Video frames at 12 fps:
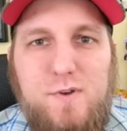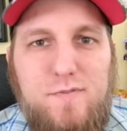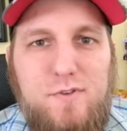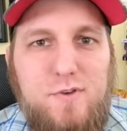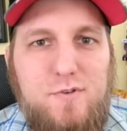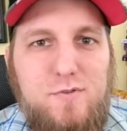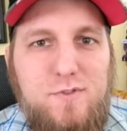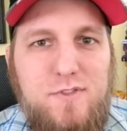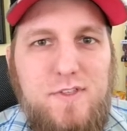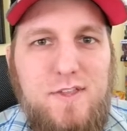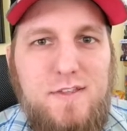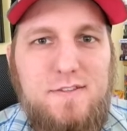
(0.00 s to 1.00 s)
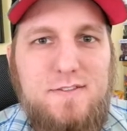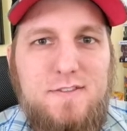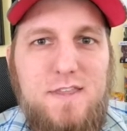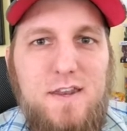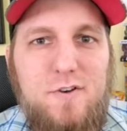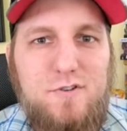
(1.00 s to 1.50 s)
if you do things
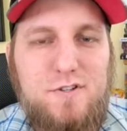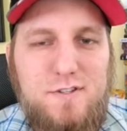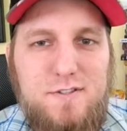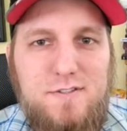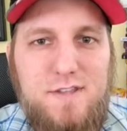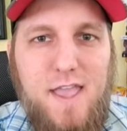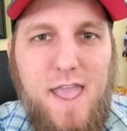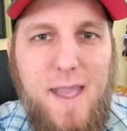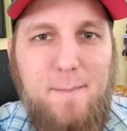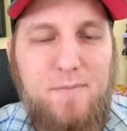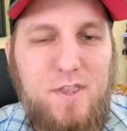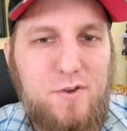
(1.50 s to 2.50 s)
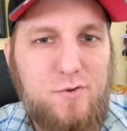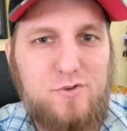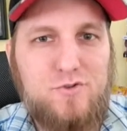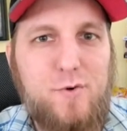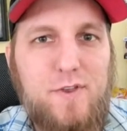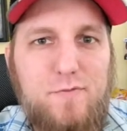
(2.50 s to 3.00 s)
that are just happy or
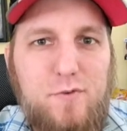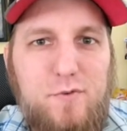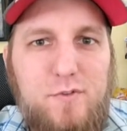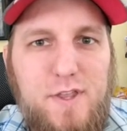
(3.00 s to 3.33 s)
joyful